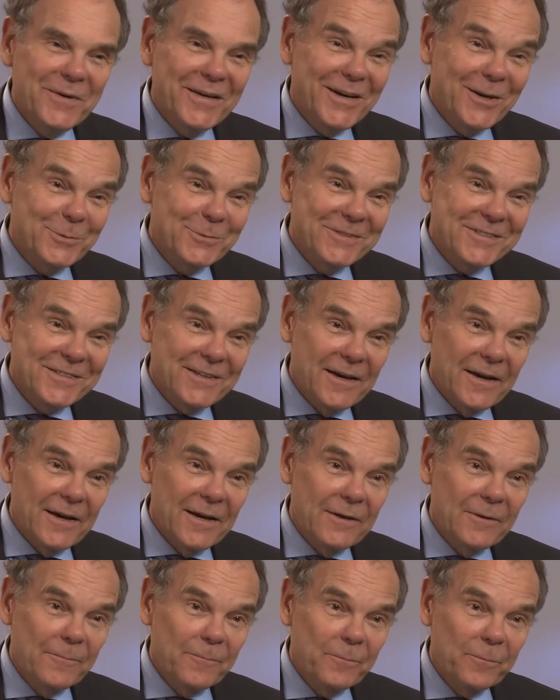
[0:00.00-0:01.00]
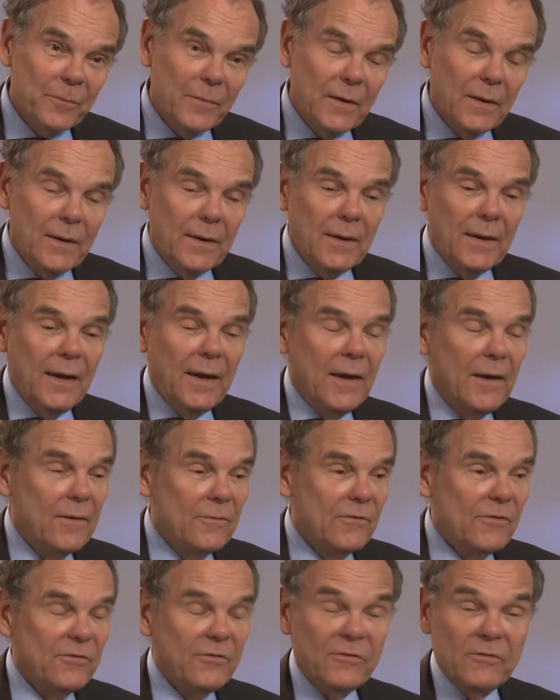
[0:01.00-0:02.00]
be outside.
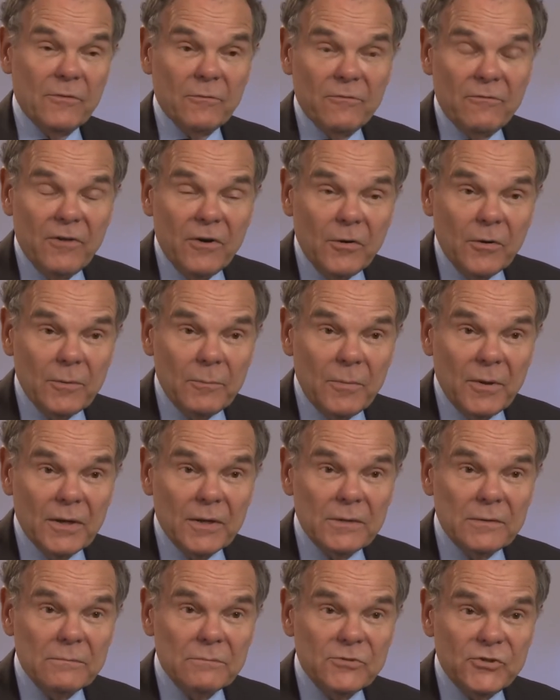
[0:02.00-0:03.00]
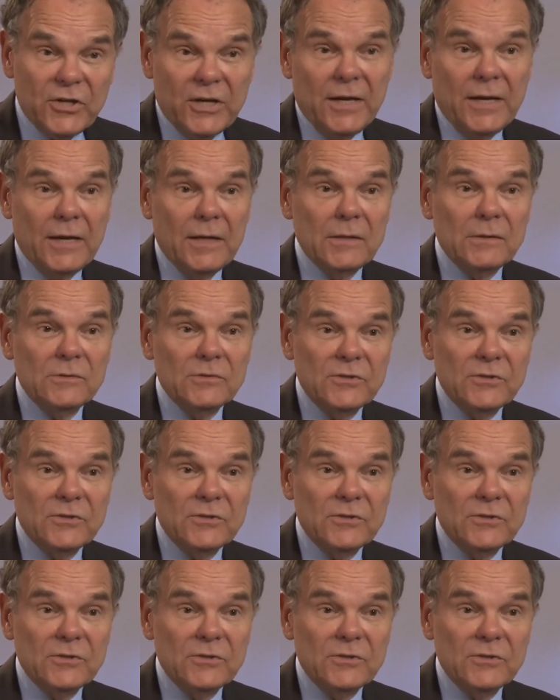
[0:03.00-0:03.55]
And this is a very big change.